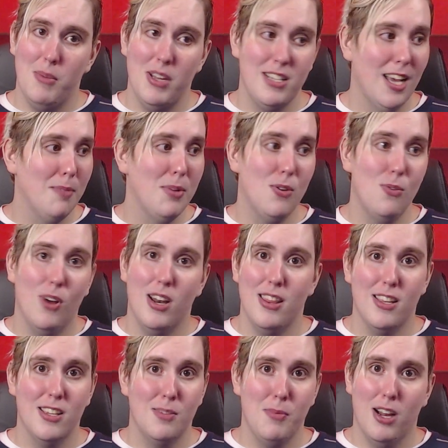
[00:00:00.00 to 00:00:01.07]
Bitch, I've been
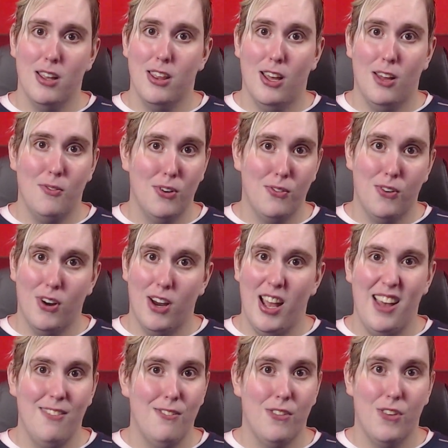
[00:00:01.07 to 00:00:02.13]
running this marathon for
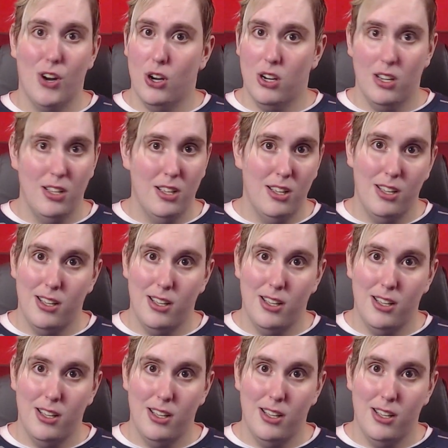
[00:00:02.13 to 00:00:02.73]
forever.